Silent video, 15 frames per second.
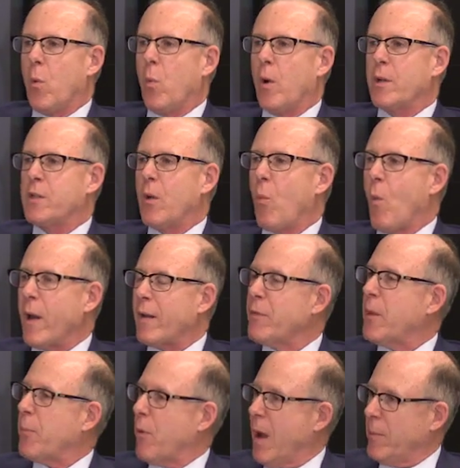was that one
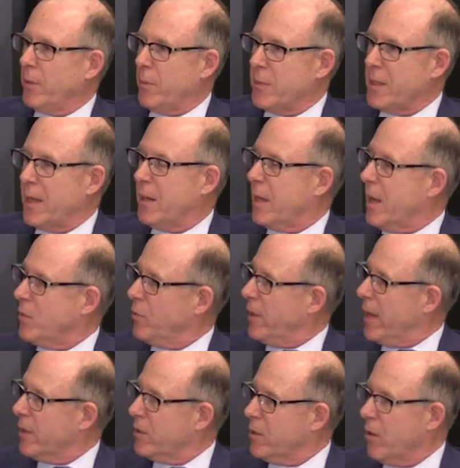of the problems in a country like